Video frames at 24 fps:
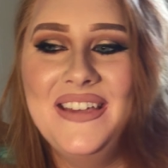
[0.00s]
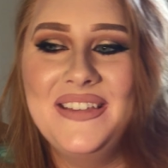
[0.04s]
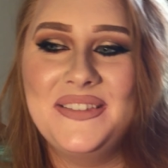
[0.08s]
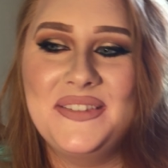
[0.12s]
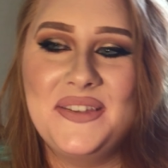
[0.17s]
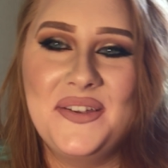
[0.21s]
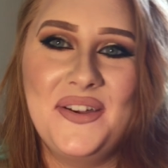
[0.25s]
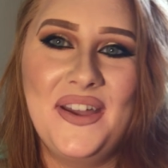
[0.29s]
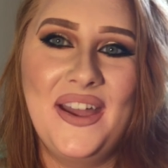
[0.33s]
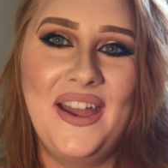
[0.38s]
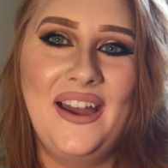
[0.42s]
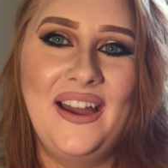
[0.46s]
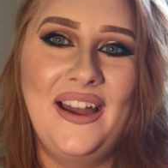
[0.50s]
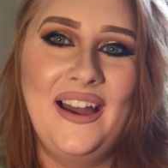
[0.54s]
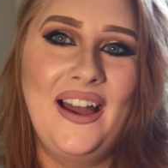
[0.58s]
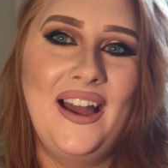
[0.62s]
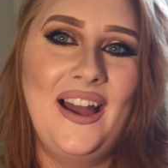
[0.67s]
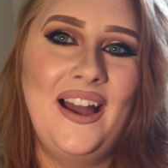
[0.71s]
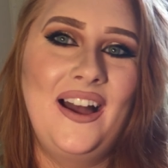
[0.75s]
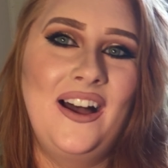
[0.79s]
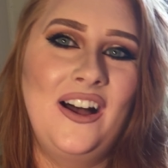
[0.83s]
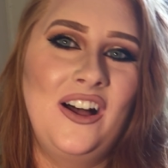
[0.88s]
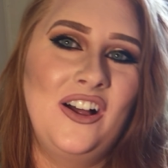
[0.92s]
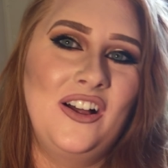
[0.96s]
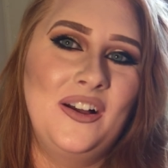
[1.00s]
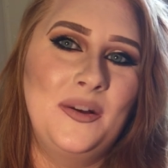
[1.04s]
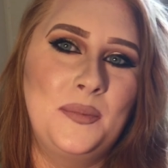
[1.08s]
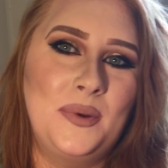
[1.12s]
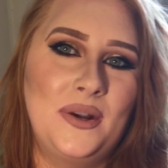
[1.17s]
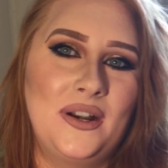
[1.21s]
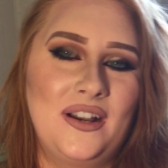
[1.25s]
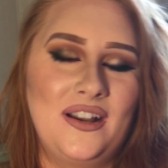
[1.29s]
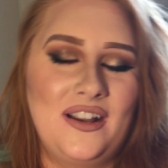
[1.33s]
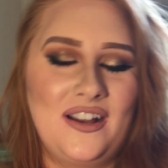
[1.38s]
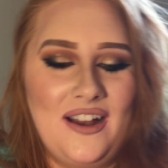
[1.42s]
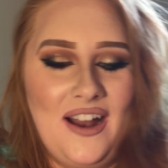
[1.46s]
so yeah I'll,
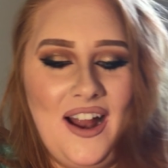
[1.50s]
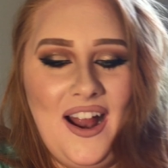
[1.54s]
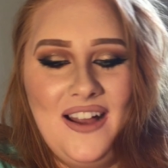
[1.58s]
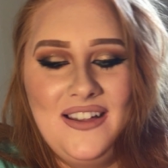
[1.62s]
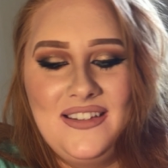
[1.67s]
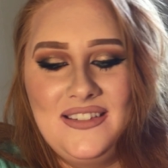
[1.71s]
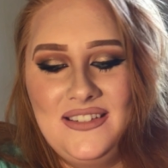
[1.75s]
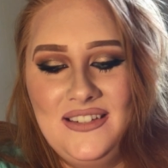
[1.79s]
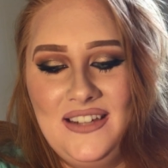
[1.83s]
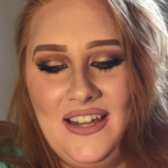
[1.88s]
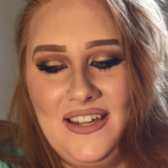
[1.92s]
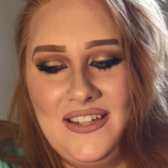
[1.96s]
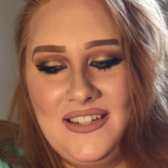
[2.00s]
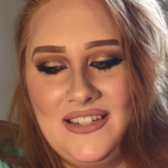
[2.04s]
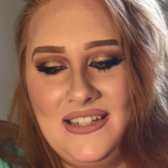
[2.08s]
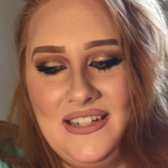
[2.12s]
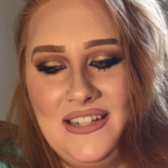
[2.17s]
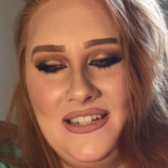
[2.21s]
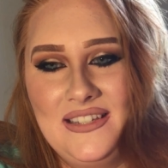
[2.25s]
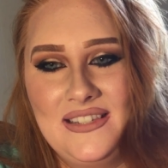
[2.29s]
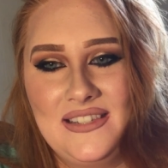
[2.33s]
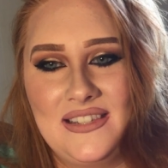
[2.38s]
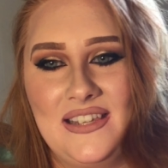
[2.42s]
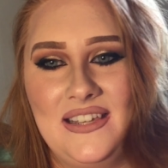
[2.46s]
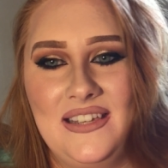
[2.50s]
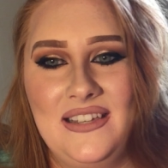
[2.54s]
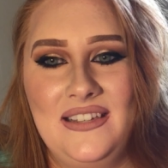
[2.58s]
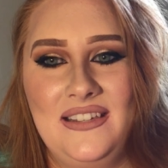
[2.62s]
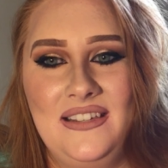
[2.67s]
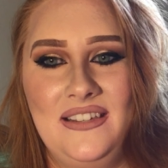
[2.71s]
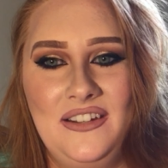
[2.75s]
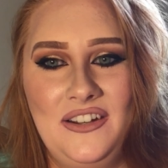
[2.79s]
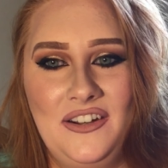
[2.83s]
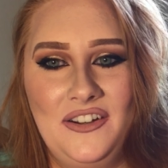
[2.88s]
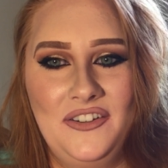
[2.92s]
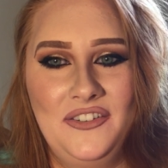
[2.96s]
procrastination is like
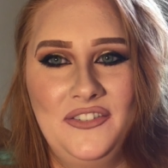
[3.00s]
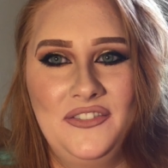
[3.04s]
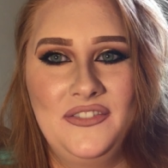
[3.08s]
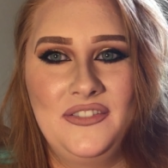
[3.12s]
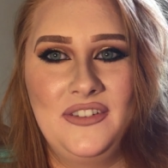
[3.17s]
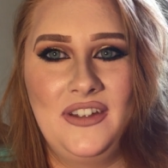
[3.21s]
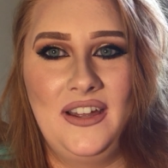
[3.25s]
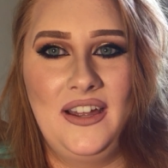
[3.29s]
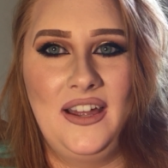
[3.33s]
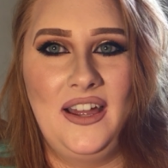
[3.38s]
you know